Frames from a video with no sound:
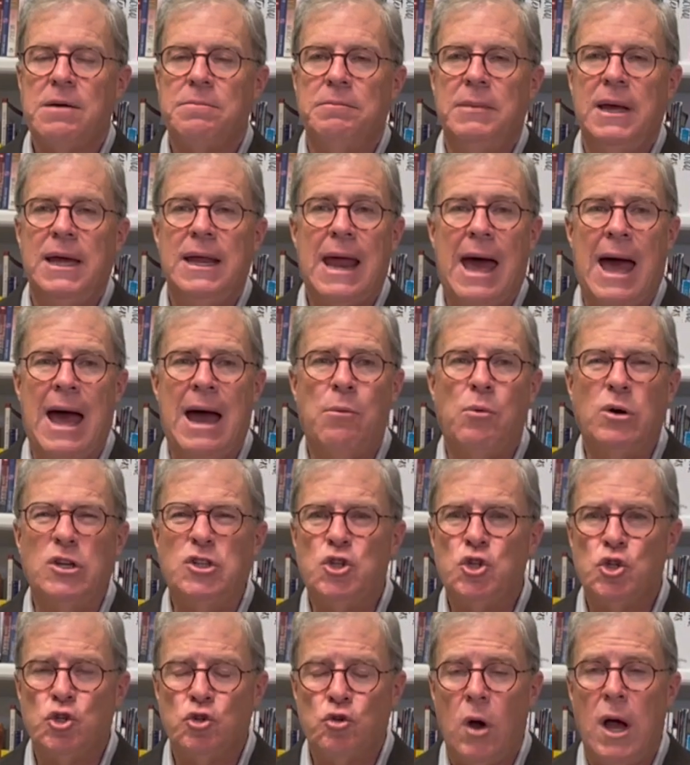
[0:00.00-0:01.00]
meant I
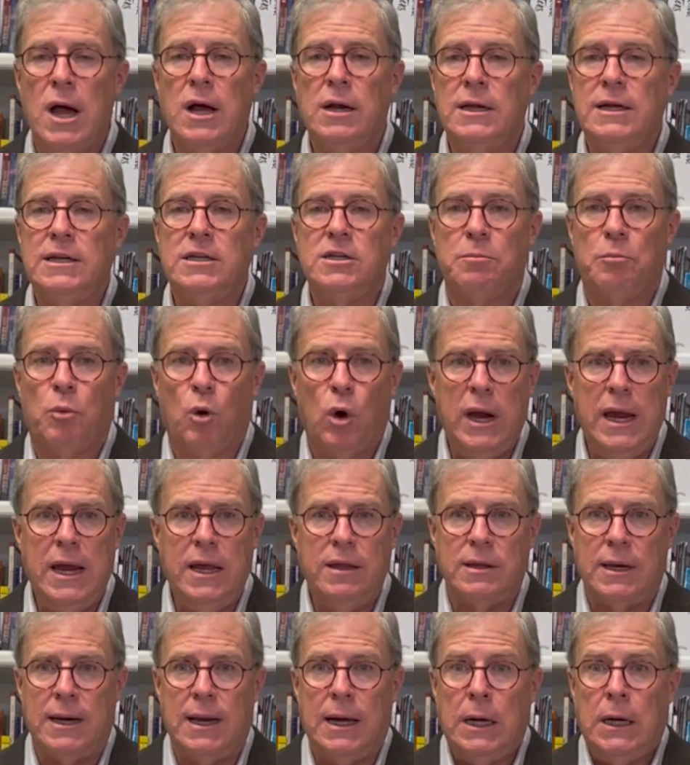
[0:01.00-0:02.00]
was struggling to
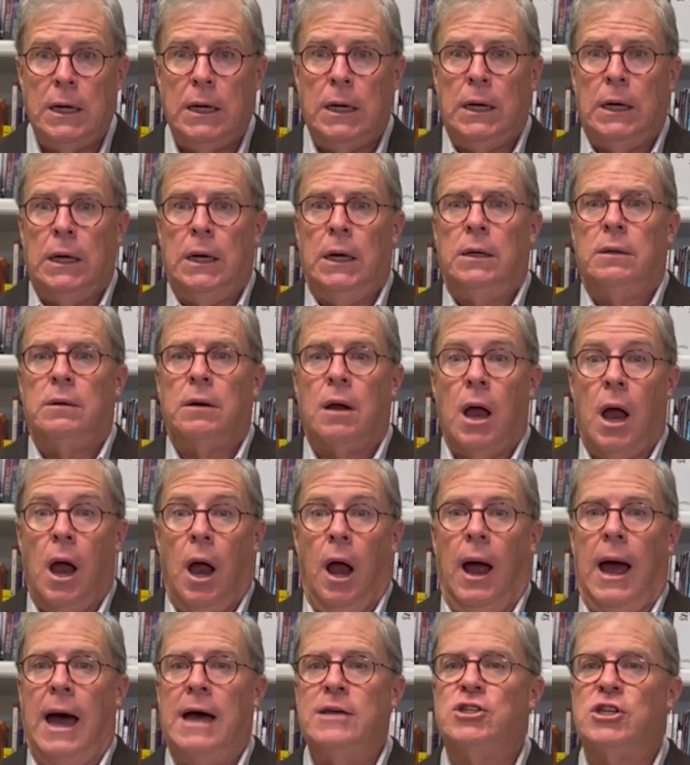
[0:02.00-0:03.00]
breathe. And
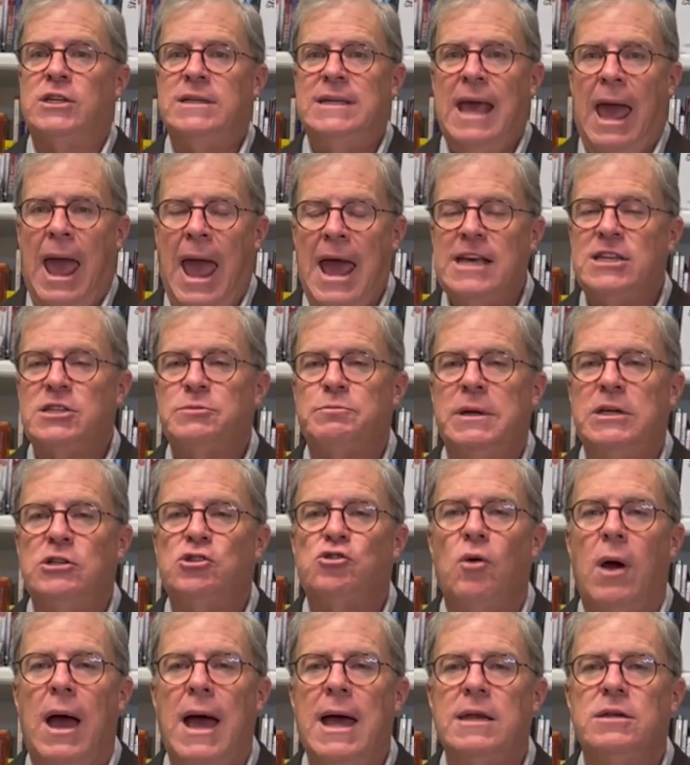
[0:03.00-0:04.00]
I was gasping,
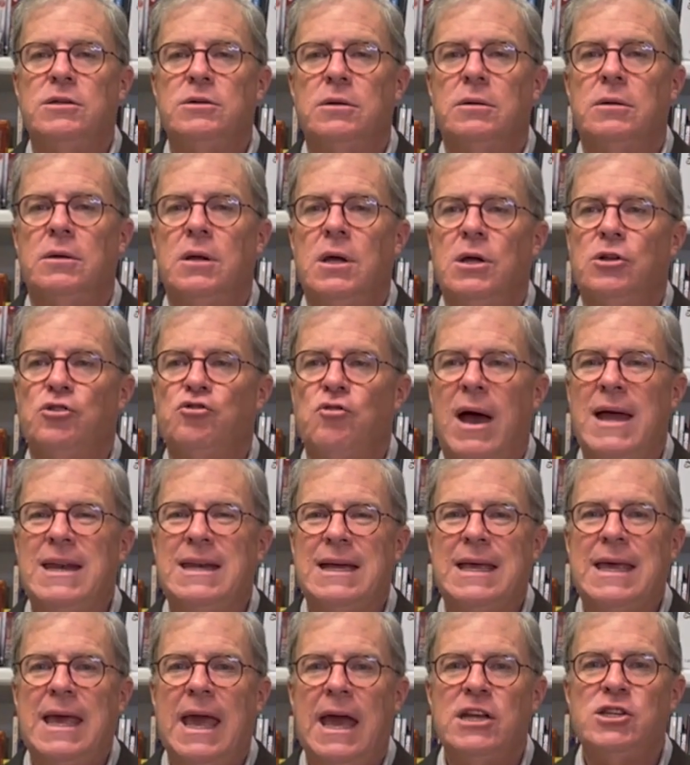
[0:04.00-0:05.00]
trying to
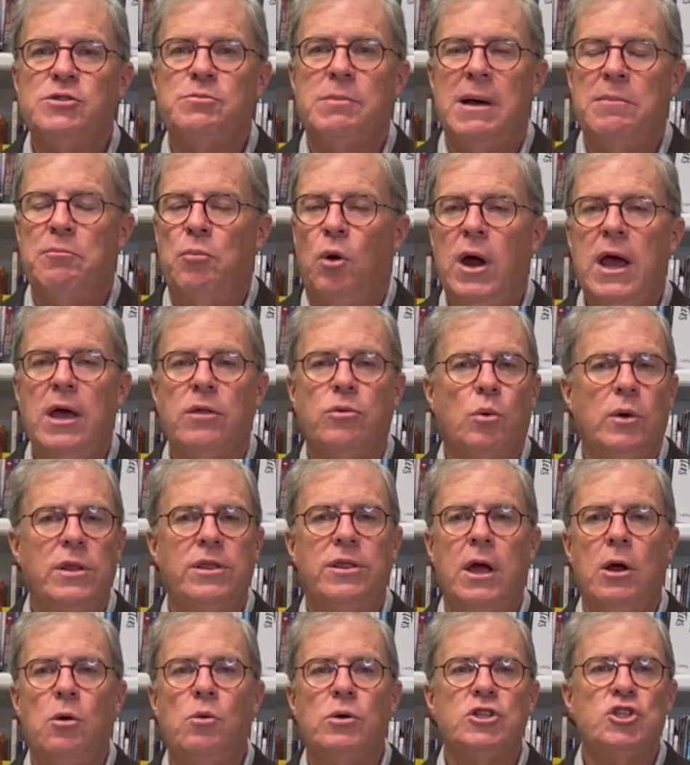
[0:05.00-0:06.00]
catch my breath. Well,
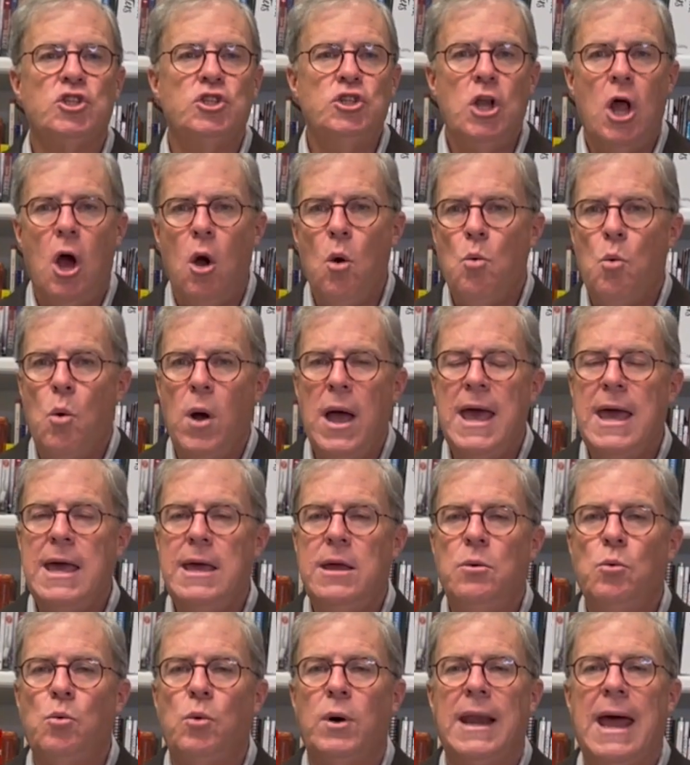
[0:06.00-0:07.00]
there was no
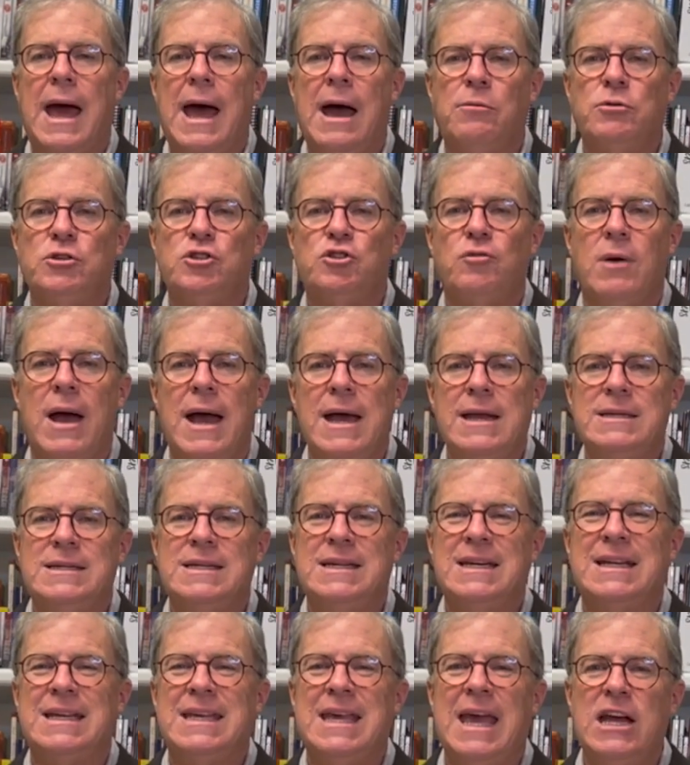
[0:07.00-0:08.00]
way when I was trying
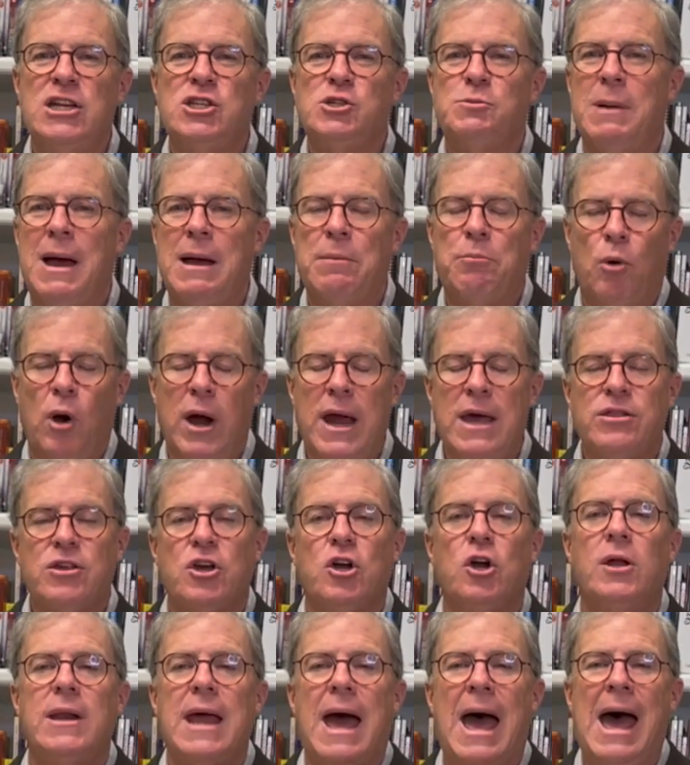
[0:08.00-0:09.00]
to catch my breath
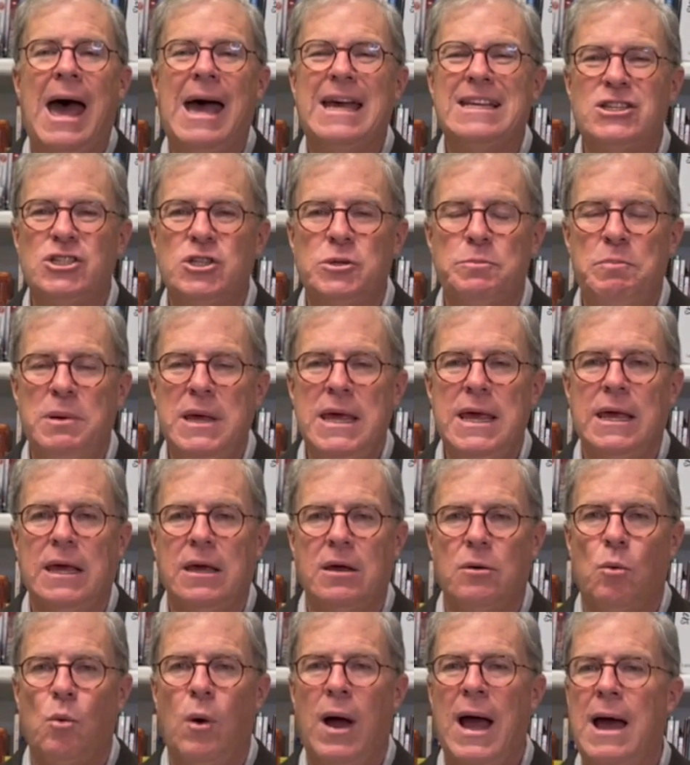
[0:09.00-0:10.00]
could I
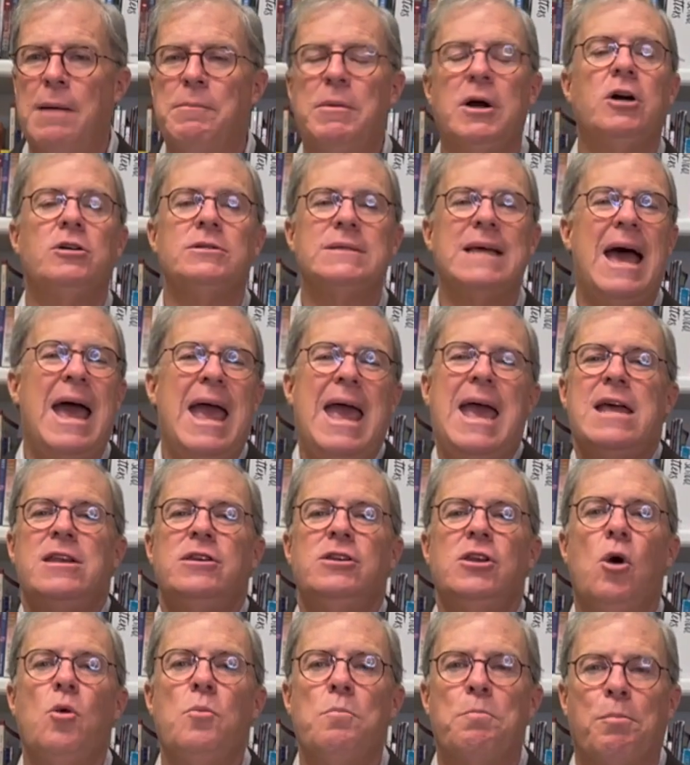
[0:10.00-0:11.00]
speak. Why? Because I had
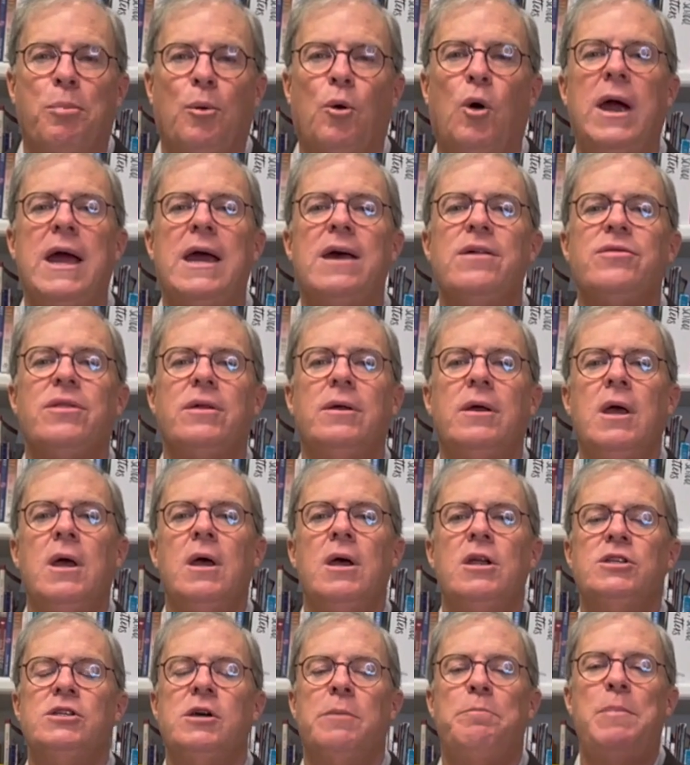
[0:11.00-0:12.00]
no breath
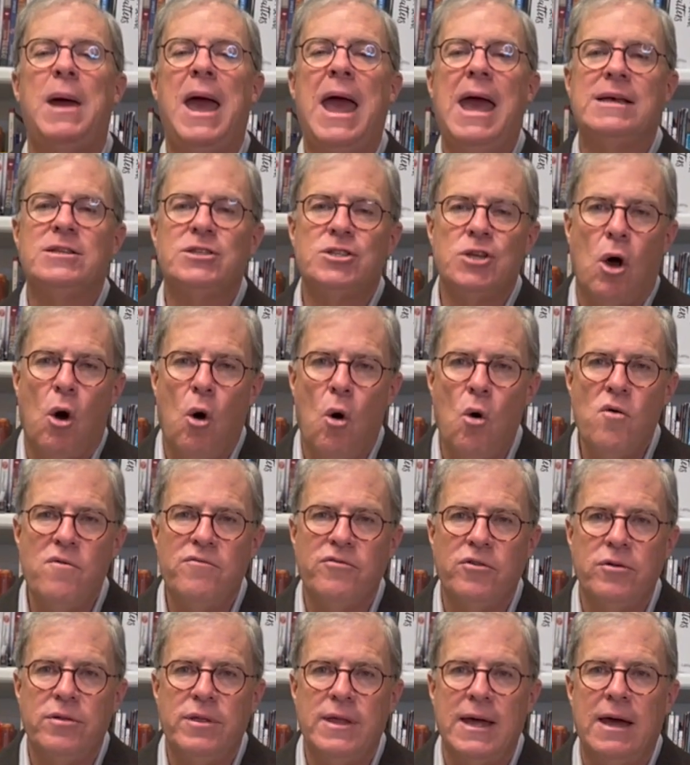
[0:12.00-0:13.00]
to pass
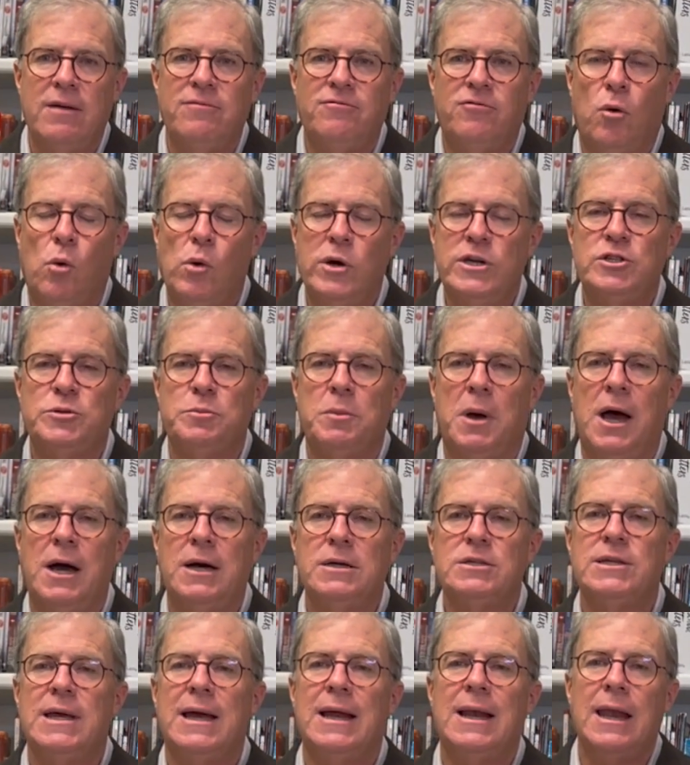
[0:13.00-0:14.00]
over that voice
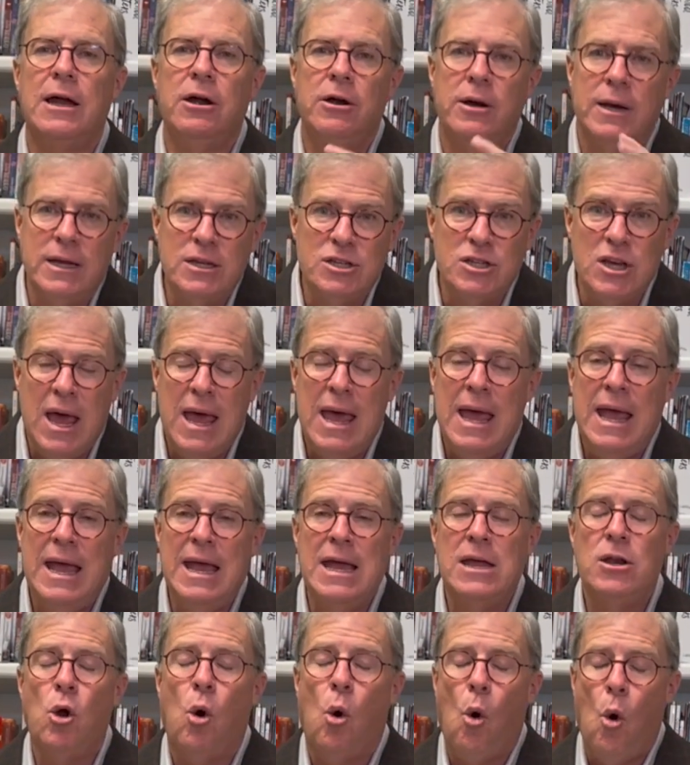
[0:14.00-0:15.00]
box, that larynx,
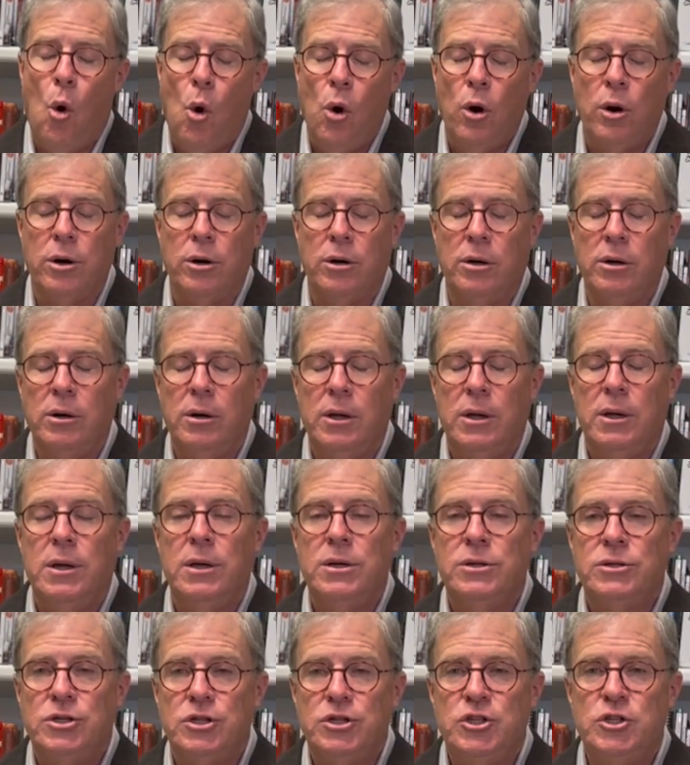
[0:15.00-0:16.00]
in order
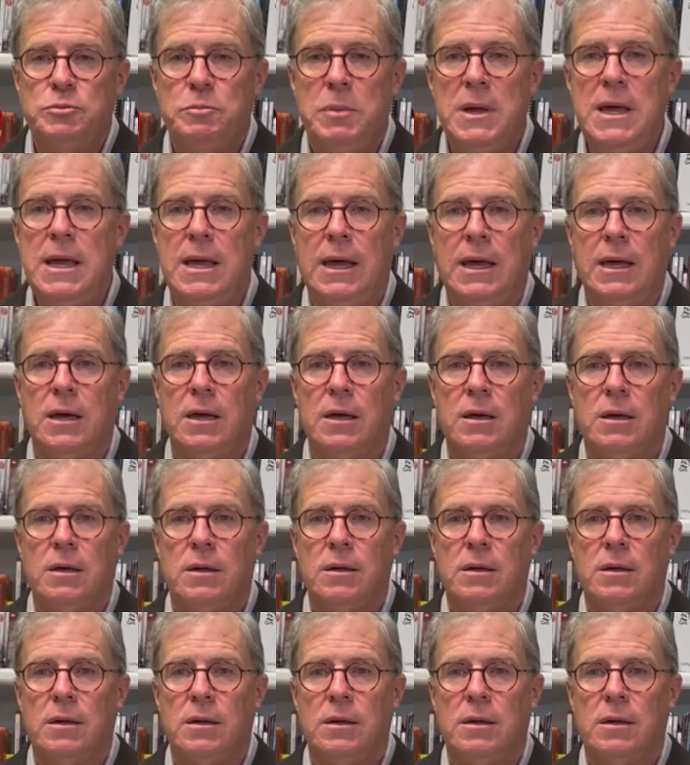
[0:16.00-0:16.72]
to speak.